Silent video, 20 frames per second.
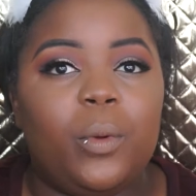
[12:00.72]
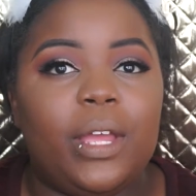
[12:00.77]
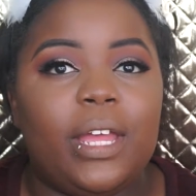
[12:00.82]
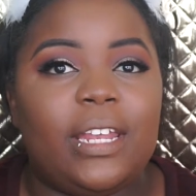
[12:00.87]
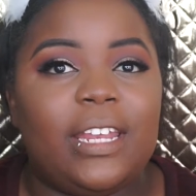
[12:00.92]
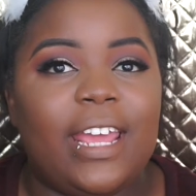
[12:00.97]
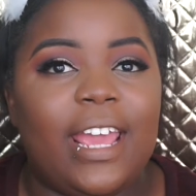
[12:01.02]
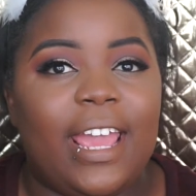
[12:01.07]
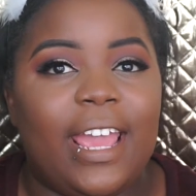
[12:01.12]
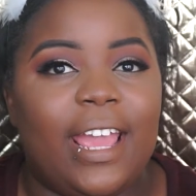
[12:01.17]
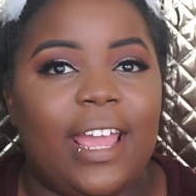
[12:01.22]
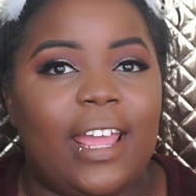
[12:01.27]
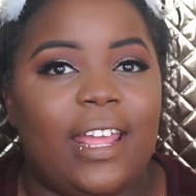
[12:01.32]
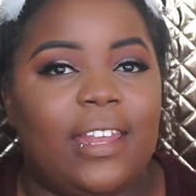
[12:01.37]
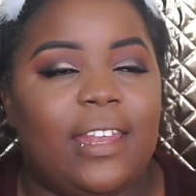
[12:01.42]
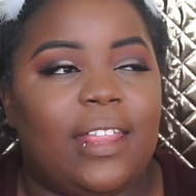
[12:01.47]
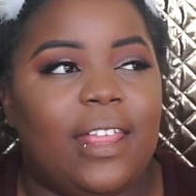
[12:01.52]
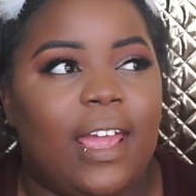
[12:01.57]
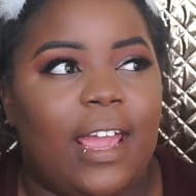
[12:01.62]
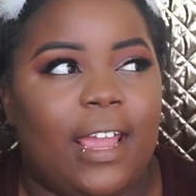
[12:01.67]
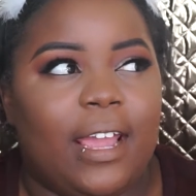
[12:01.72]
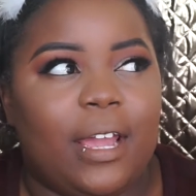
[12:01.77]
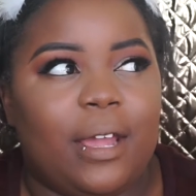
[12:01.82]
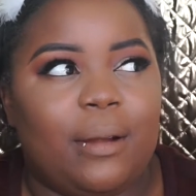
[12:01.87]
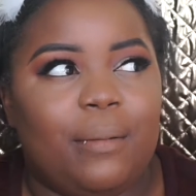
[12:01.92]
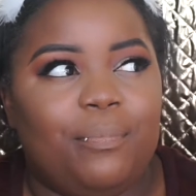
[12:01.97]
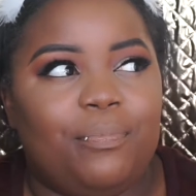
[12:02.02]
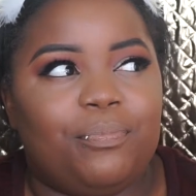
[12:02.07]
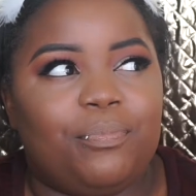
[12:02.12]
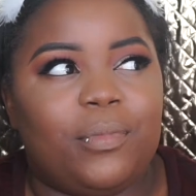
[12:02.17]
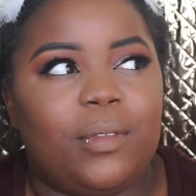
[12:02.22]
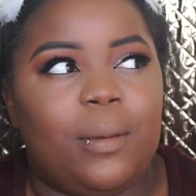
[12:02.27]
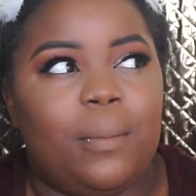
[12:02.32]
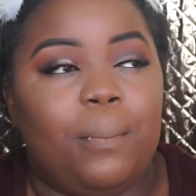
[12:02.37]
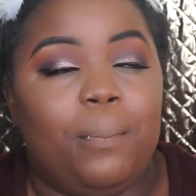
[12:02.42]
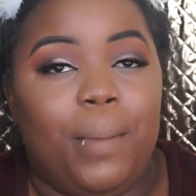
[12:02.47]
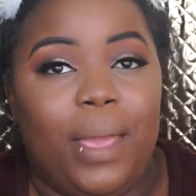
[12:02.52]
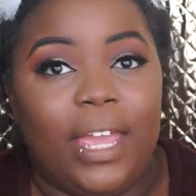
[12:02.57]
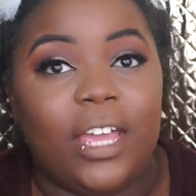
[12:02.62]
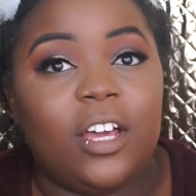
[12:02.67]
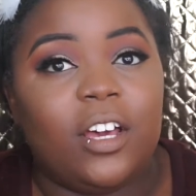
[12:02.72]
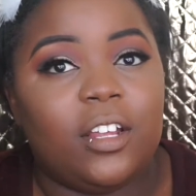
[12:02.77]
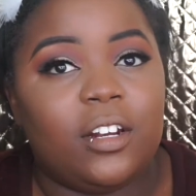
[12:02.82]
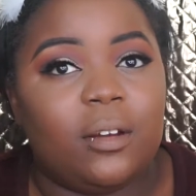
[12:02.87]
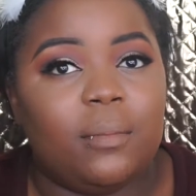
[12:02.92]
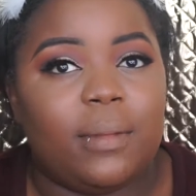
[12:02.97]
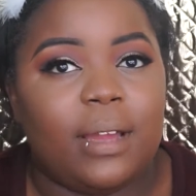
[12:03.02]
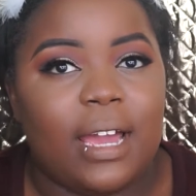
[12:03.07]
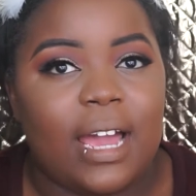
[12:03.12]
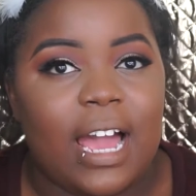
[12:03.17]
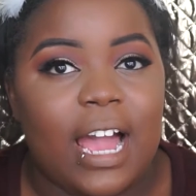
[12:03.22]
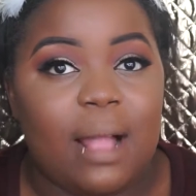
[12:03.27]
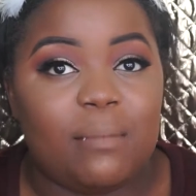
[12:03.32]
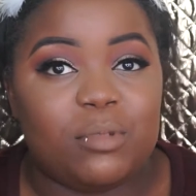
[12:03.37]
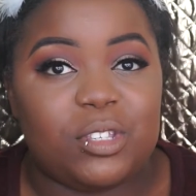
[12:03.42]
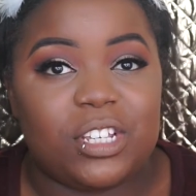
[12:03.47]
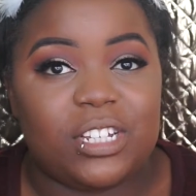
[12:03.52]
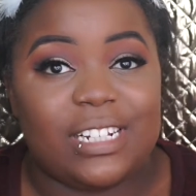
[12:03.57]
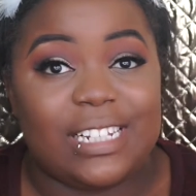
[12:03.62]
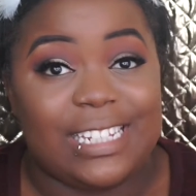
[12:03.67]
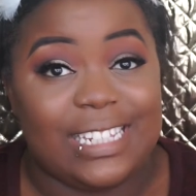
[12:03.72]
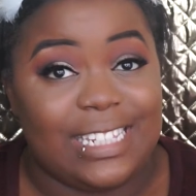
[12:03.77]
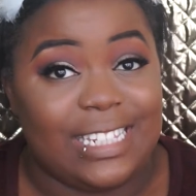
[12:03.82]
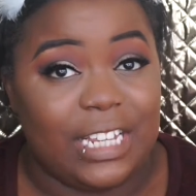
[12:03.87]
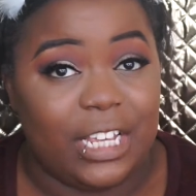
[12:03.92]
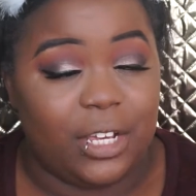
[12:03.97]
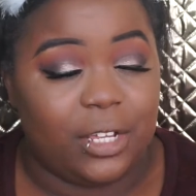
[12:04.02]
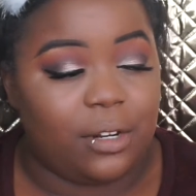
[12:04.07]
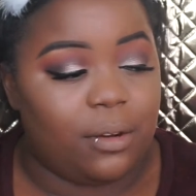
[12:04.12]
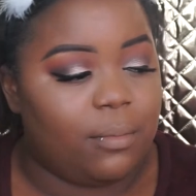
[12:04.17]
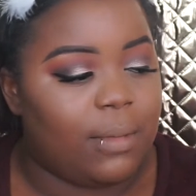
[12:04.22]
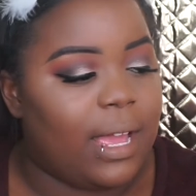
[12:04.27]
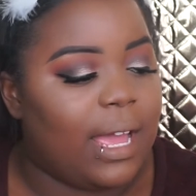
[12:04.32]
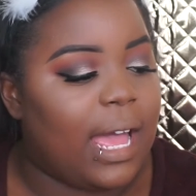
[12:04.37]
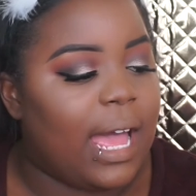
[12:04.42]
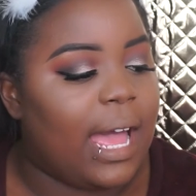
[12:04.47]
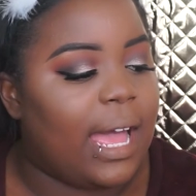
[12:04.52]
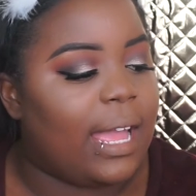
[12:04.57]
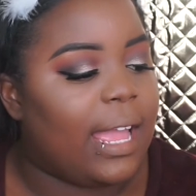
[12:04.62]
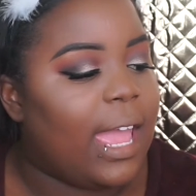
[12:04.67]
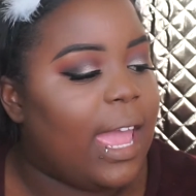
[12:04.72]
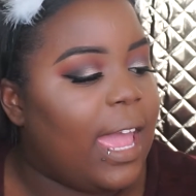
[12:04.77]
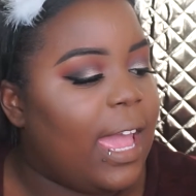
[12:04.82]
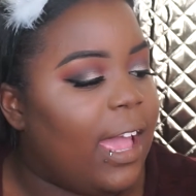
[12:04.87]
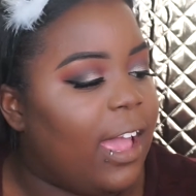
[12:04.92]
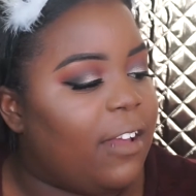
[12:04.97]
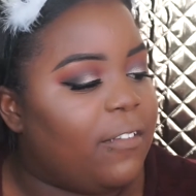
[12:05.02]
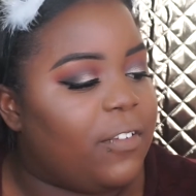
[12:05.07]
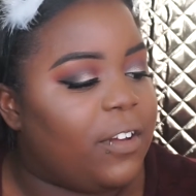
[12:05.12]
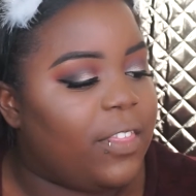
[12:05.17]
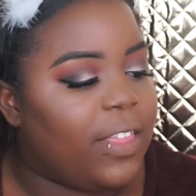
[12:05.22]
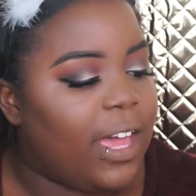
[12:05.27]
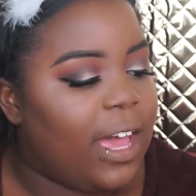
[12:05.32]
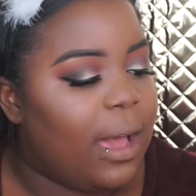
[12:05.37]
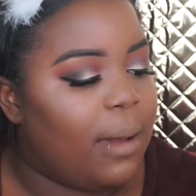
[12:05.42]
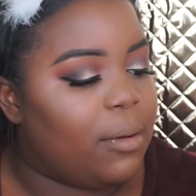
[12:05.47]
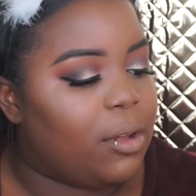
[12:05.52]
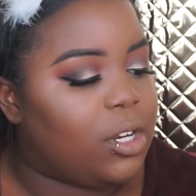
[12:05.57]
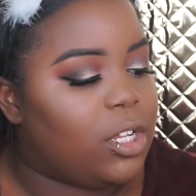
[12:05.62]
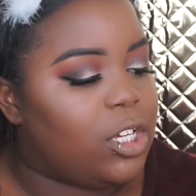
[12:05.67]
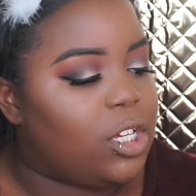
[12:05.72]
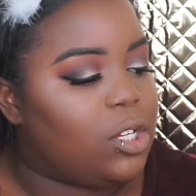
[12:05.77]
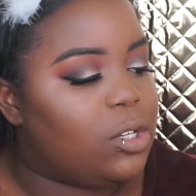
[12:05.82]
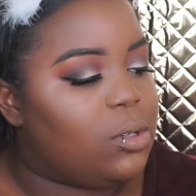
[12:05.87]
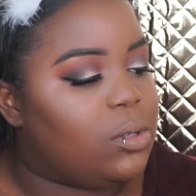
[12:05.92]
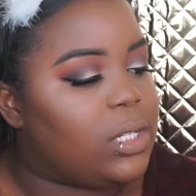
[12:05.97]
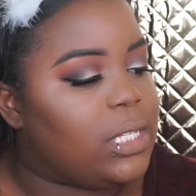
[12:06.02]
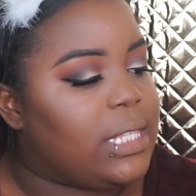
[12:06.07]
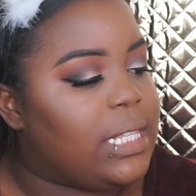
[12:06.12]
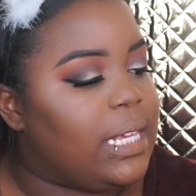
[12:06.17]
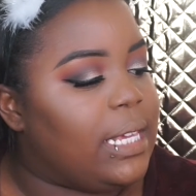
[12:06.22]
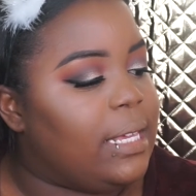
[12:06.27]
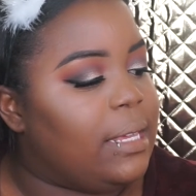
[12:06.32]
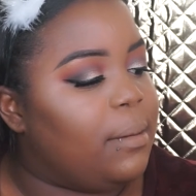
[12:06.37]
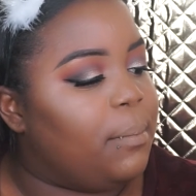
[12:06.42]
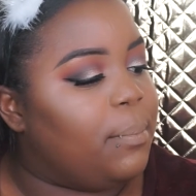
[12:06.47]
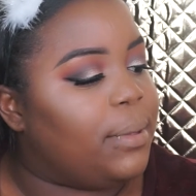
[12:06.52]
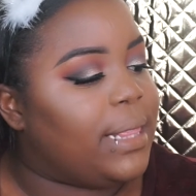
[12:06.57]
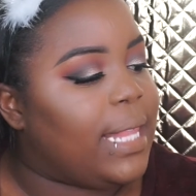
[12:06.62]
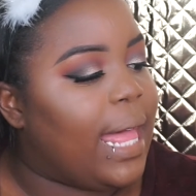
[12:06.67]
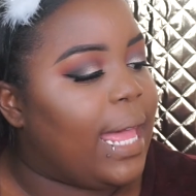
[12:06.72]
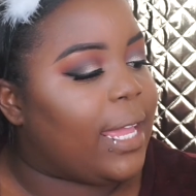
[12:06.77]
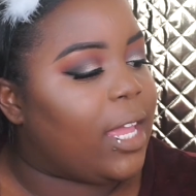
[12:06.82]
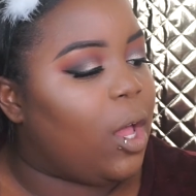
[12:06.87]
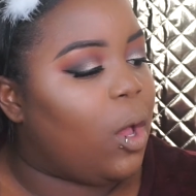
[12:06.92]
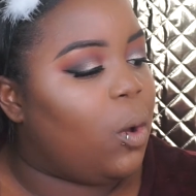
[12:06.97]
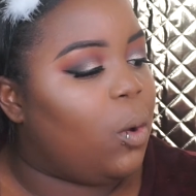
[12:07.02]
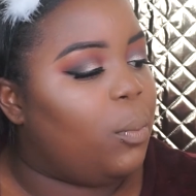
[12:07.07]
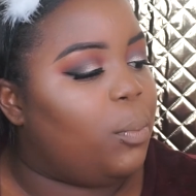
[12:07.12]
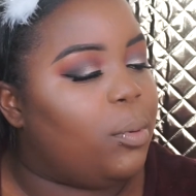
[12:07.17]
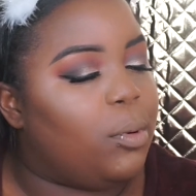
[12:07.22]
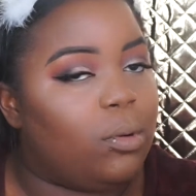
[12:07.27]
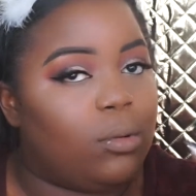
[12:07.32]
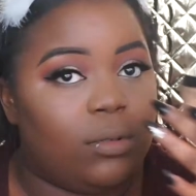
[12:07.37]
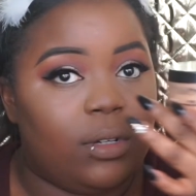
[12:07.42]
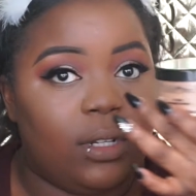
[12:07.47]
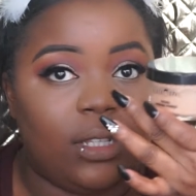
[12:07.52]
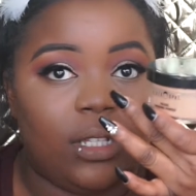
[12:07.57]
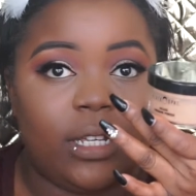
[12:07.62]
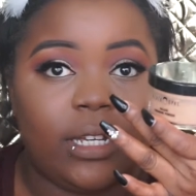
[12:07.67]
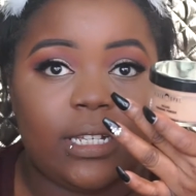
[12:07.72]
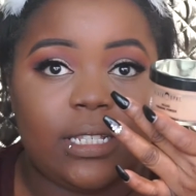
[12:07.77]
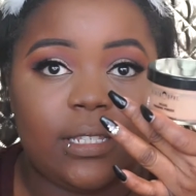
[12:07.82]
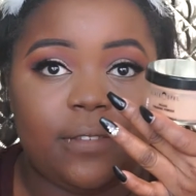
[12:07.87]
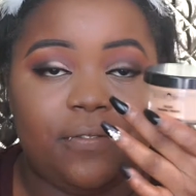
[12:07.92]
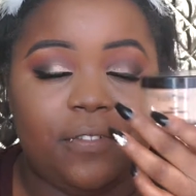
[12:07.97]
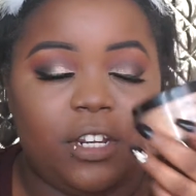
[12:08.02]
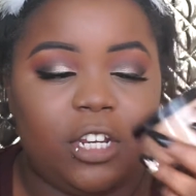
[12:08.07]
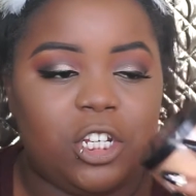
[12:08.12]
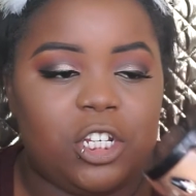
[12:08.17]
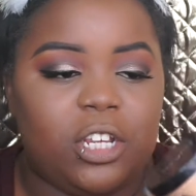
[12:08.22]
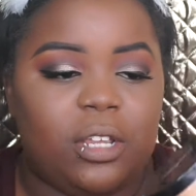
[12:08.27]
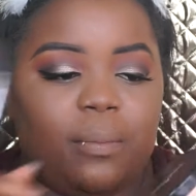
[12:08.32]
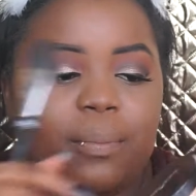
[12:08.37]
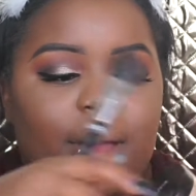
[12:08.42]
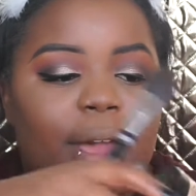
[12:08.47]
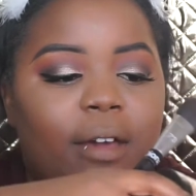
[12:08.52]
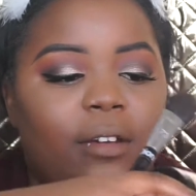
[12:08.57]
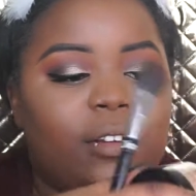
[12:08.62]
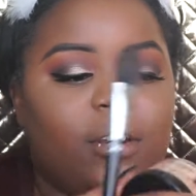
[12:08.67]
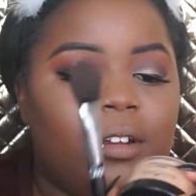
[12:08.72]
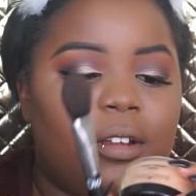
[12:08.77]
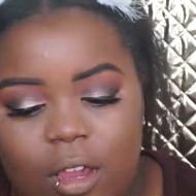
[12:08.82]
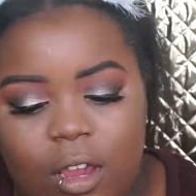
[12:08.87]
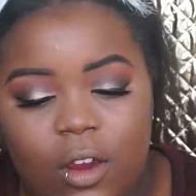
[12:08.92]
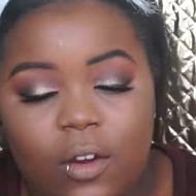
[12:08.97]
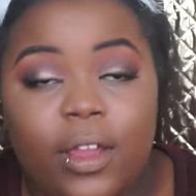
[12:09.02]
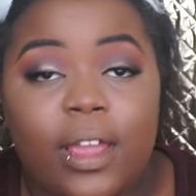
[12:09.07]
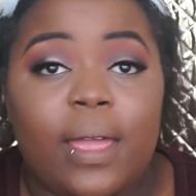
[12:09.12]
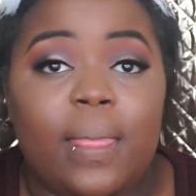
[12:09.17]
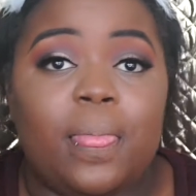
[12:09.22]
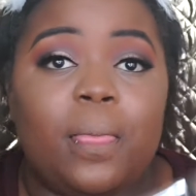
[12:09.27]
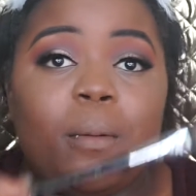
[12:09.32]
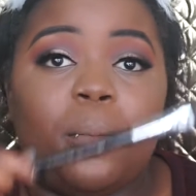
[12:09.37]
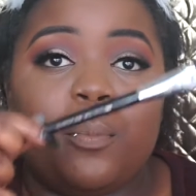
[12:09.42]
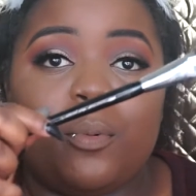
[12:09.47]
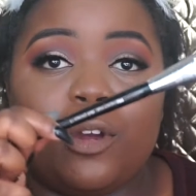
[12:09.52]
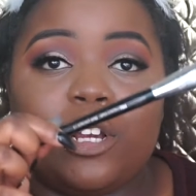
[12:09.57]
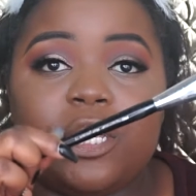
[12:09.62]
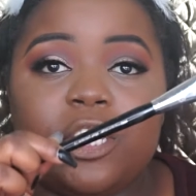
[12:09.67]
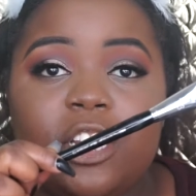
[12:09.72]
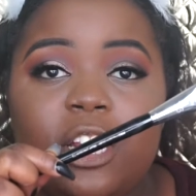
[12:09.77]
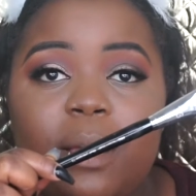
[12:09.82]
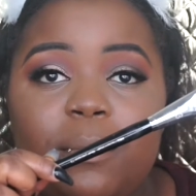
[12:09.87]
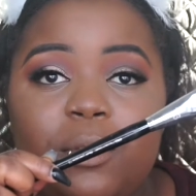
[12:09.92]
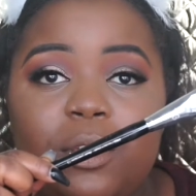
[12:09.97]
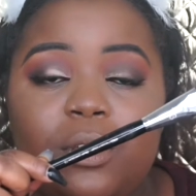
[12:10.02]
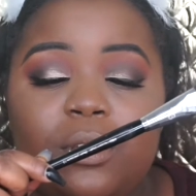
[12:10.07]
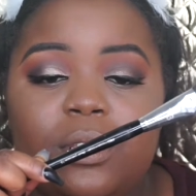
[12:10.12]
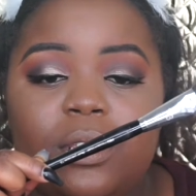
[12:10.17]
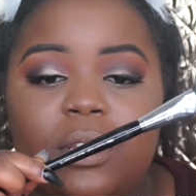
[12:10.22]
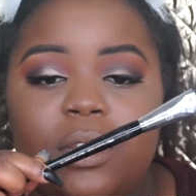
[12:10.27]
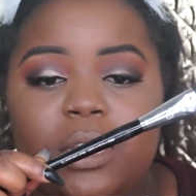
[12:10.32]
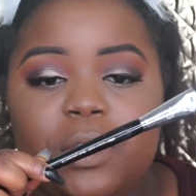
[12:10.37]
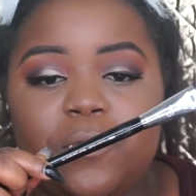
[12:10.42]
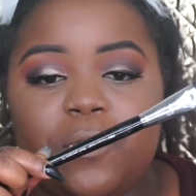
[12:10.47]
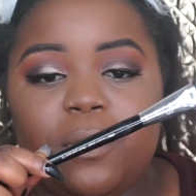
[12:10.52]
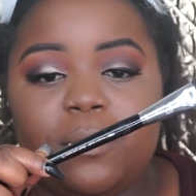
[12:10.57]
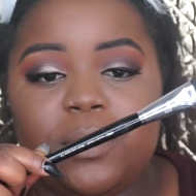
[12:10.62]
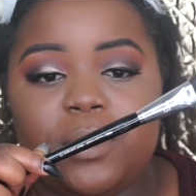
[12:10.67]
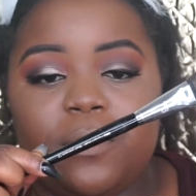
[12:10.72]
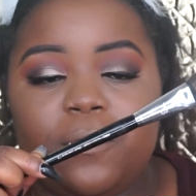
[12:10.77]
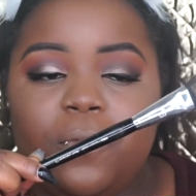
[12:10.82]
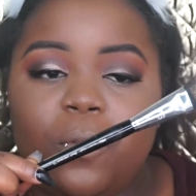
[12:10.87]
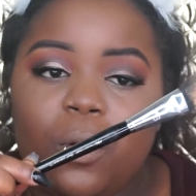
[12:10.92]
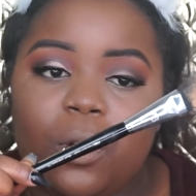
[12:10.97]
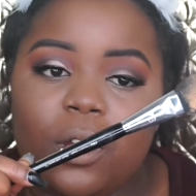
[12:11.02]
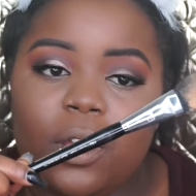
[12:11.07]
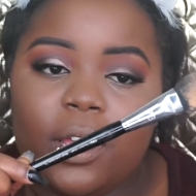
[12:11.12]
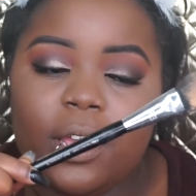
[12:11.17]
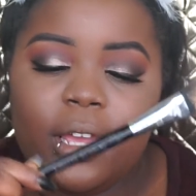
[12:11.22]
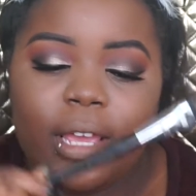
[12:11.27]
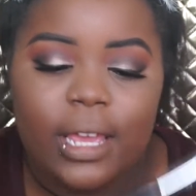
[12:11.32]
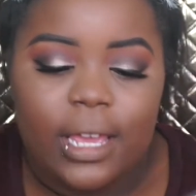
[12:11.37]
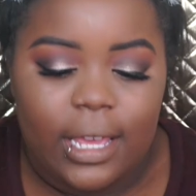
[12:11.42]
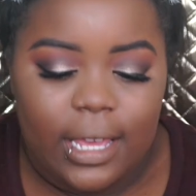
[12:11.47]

in and like bake under my eye. I'm just going to set under my eye. And for that, I'm going to use the Black Opal Deluxe Finishing Powder. Alright, and the brush that I'm using is from Sephora.